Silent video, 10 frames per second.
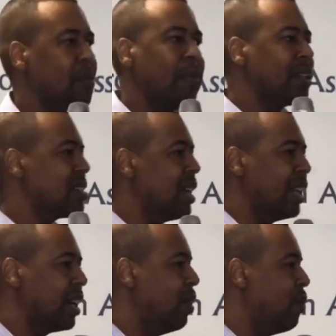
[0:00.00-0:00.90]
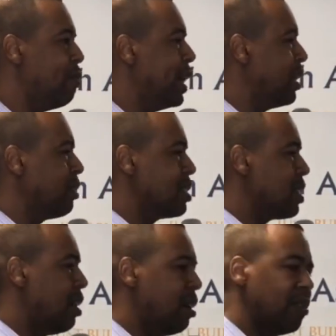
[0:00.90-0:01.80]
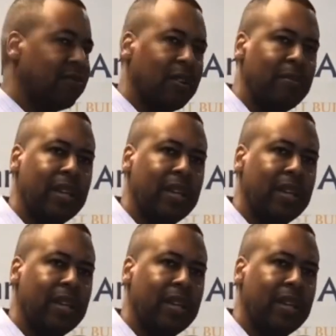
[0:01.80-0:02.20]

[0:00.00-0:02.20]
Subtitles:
I'm about to sound like an old man on this lawn for a